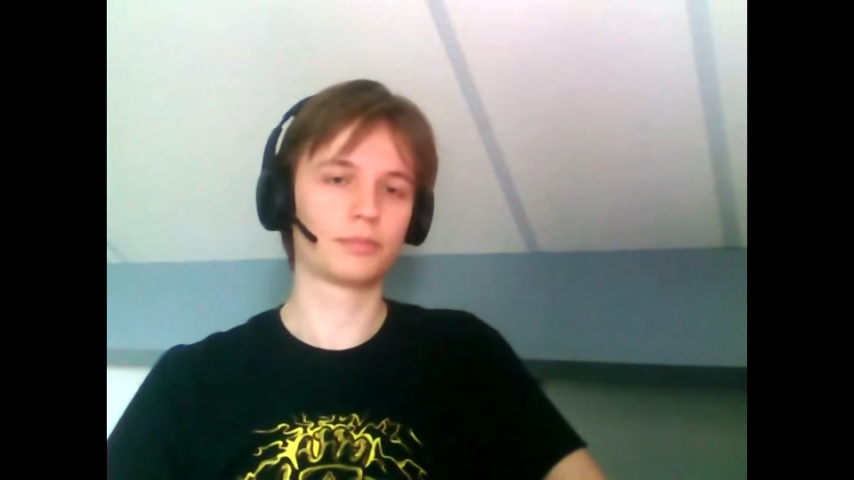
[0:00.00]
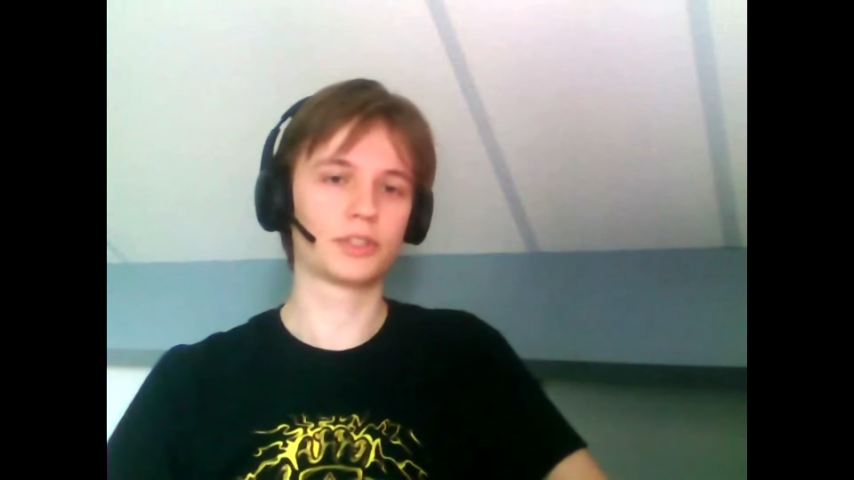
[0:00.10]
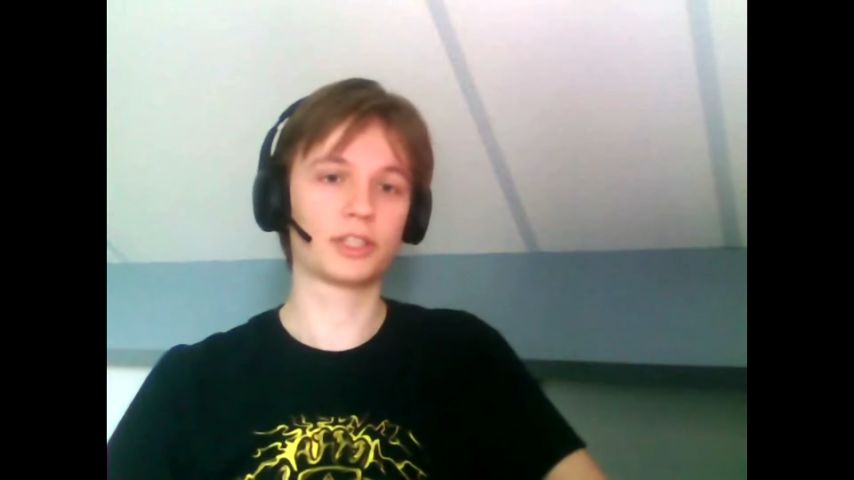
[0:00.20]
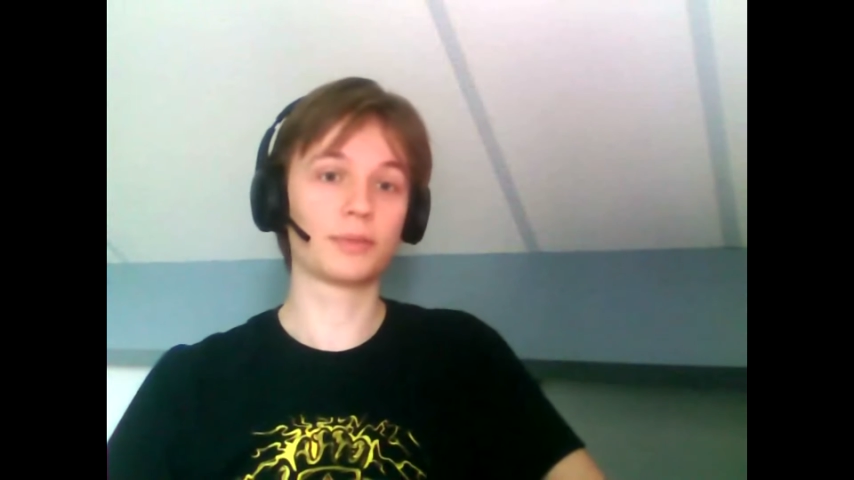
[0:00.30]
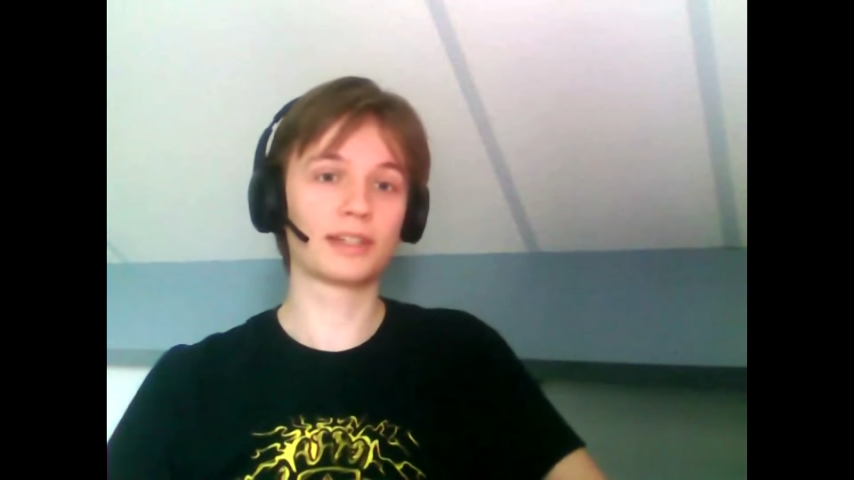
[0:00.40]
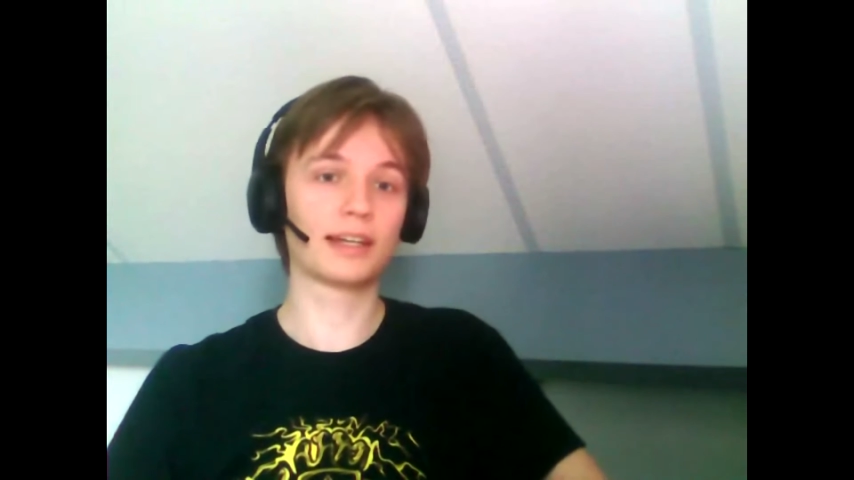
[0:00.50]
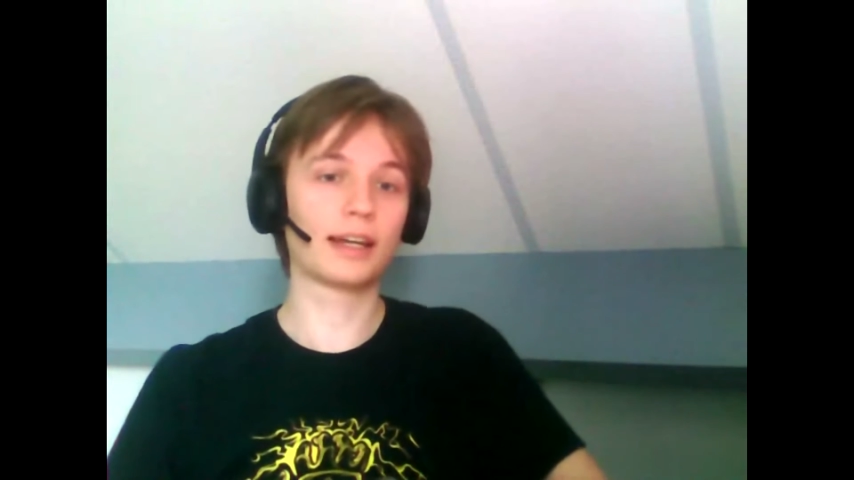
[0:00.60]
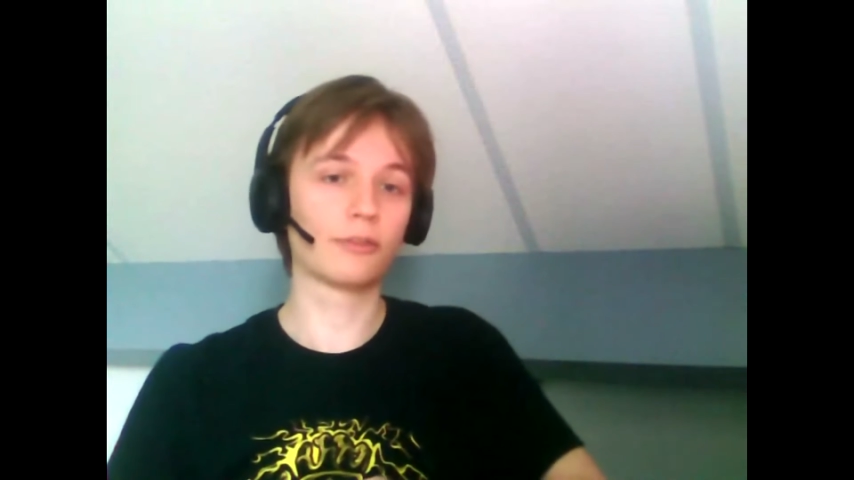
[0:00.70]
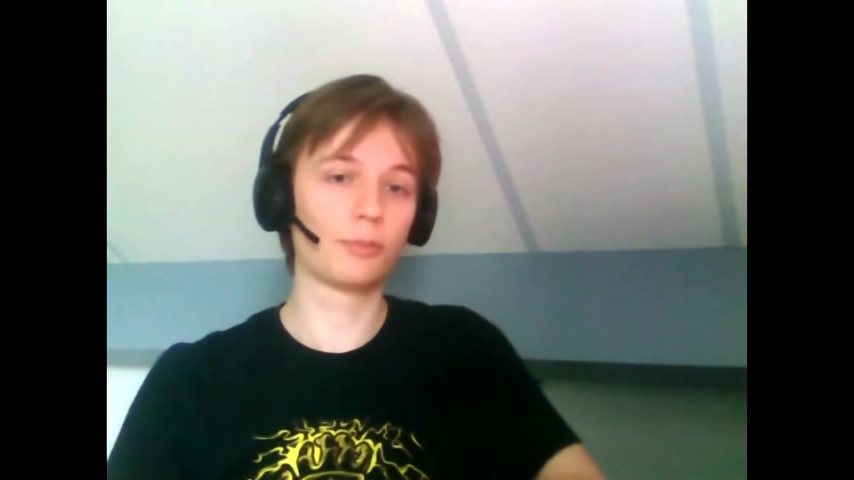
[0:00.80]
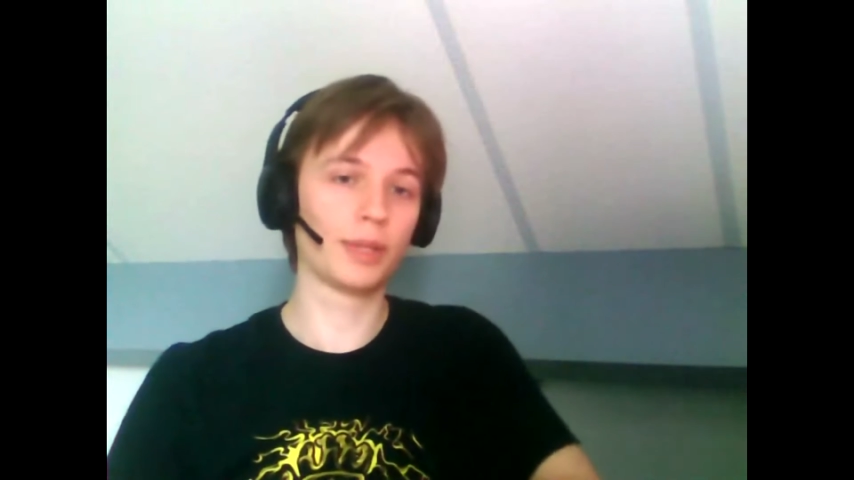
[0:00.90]
something that
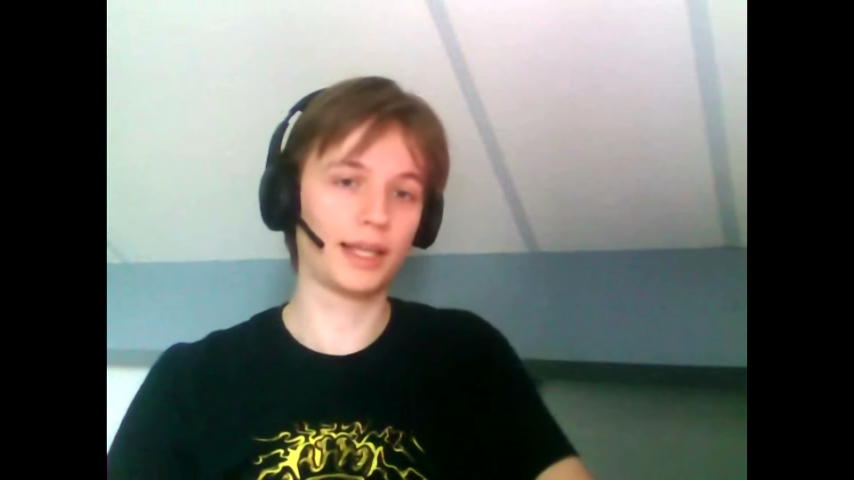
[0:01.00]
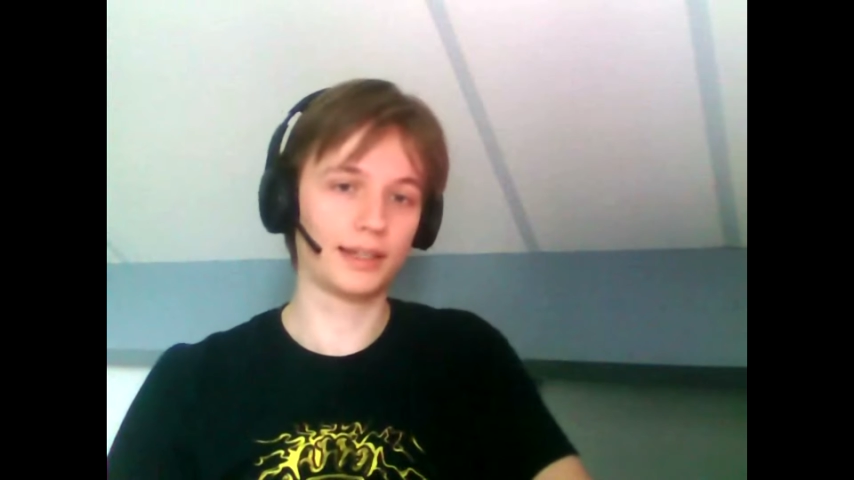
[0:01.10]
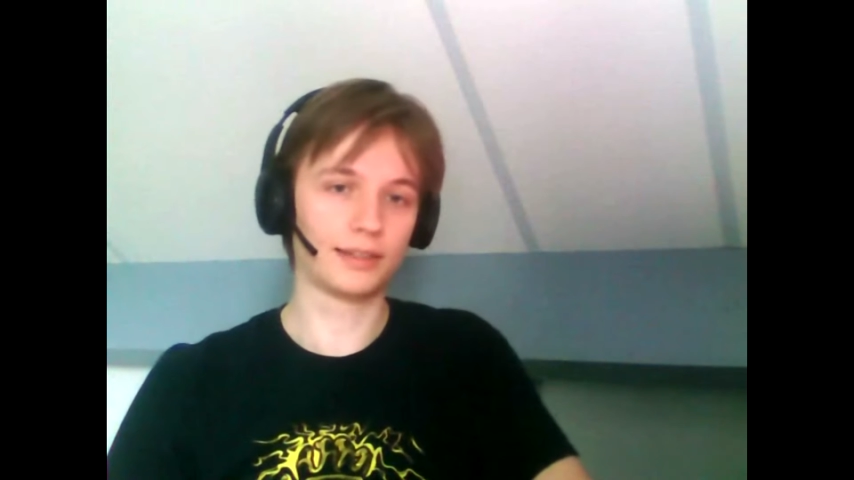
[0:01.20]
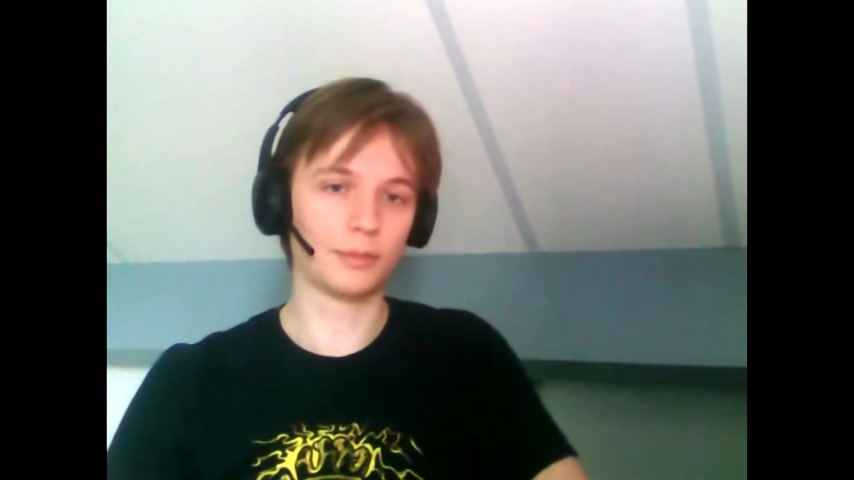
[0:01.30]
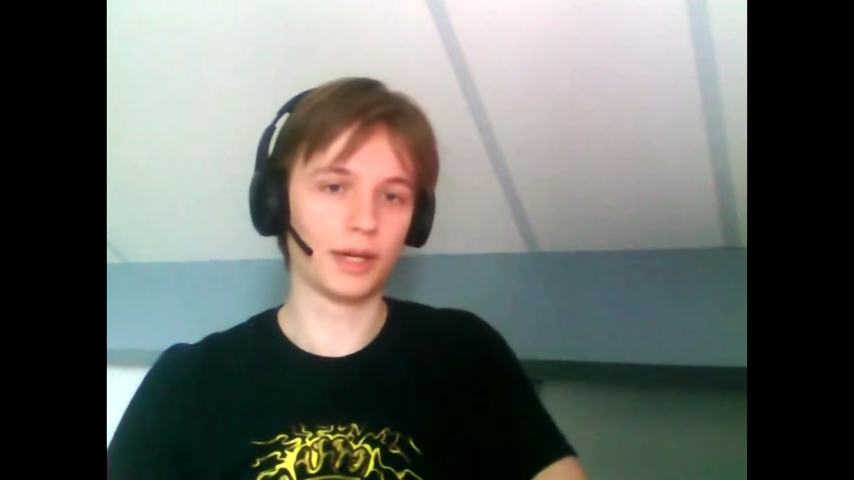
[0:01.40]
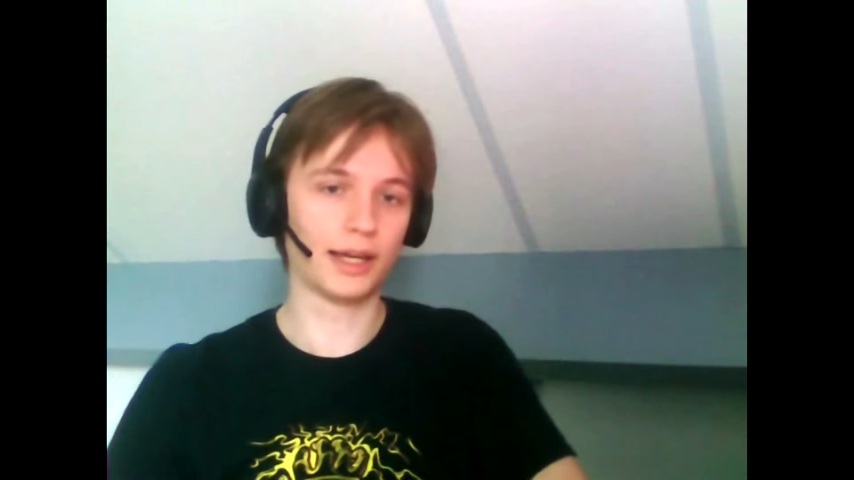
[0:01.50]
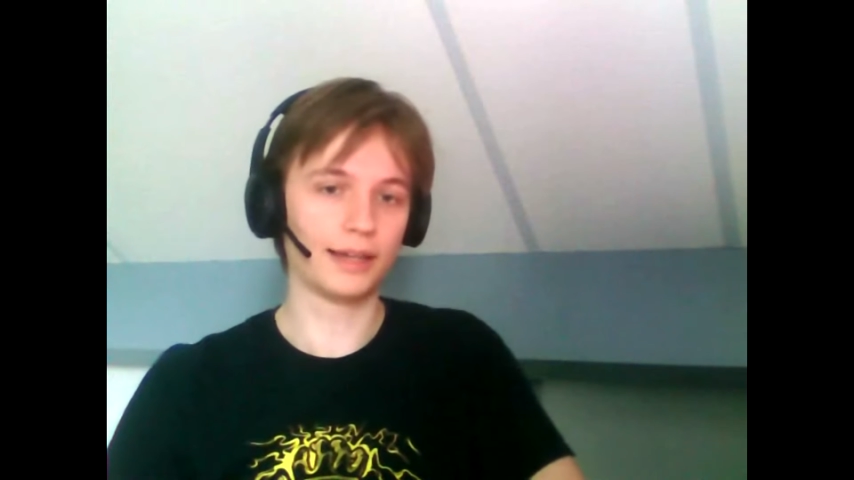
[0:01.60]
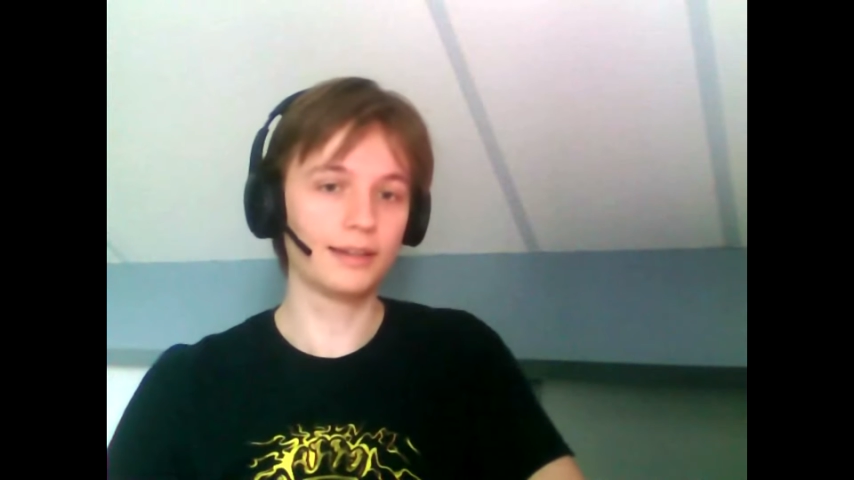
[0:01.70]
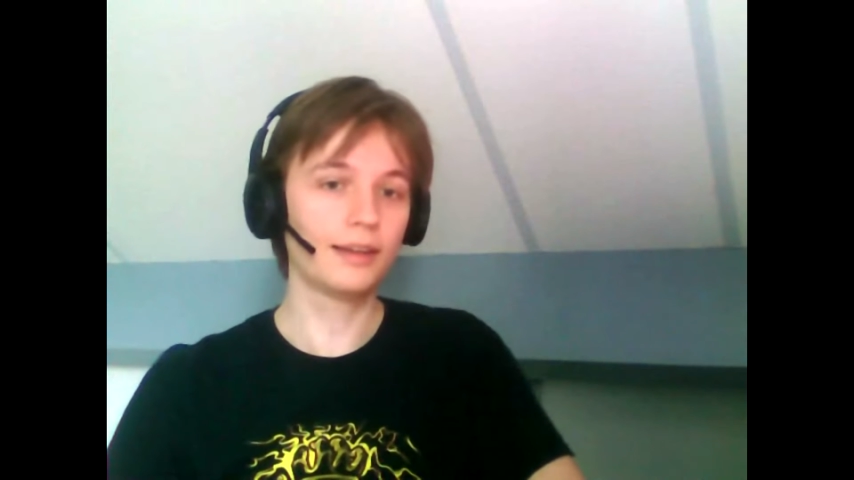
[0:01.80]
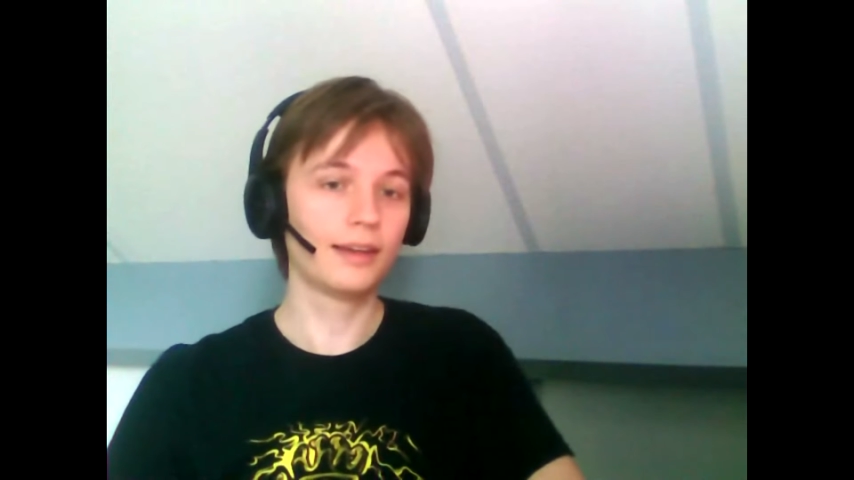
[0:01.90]
I have planned up
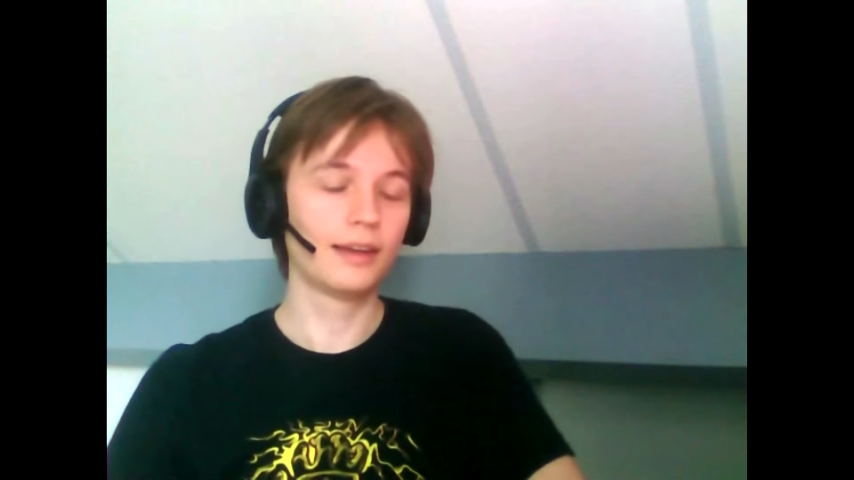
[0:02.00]
ahead.